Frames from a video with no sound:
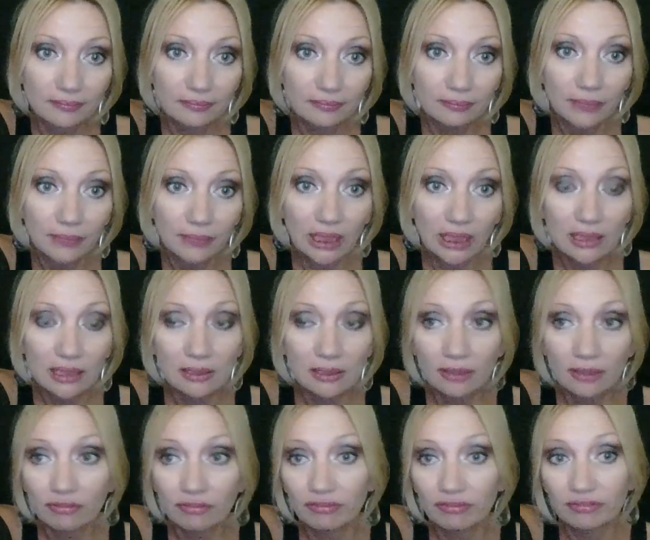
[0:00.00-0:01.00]
because
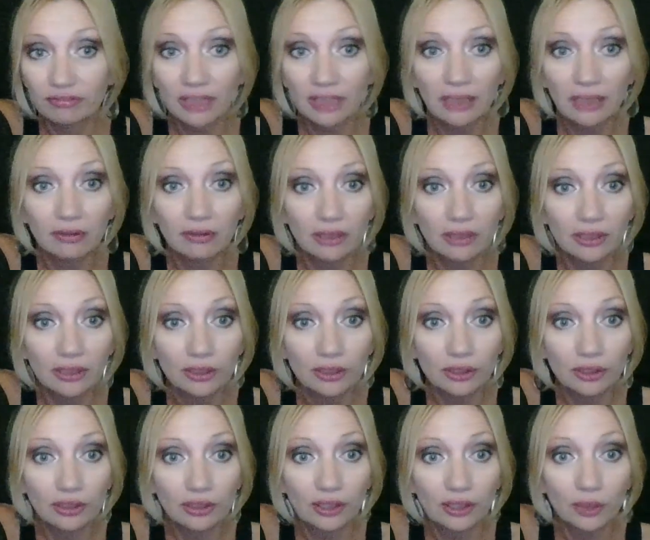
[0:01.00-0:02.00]

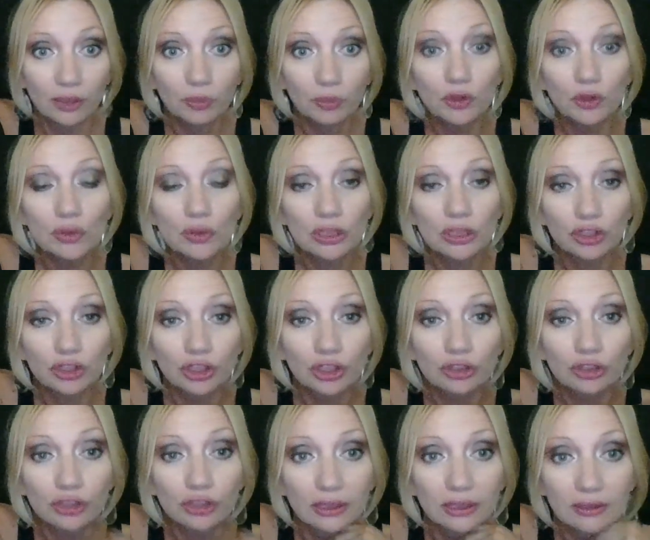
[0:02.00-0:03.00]
they're abusing
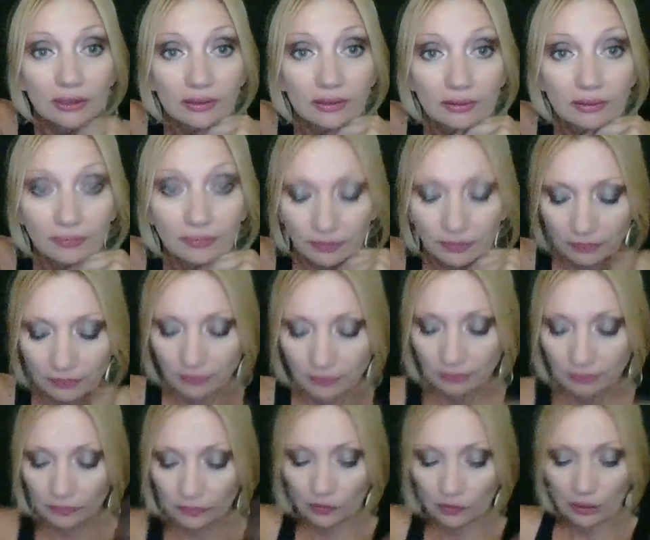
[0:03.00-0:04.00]
children.
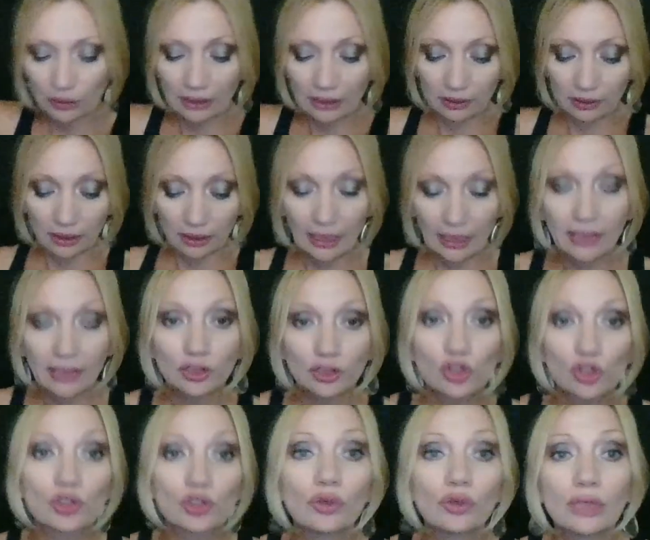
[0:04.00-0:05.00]
Okay. And
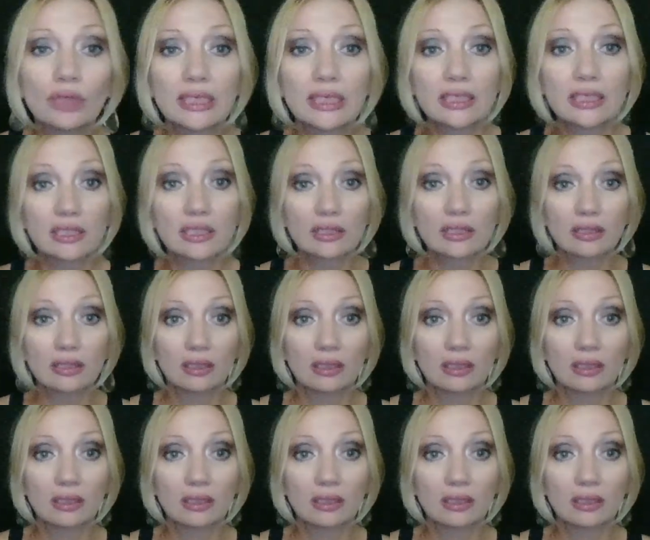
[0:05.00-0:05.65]
so is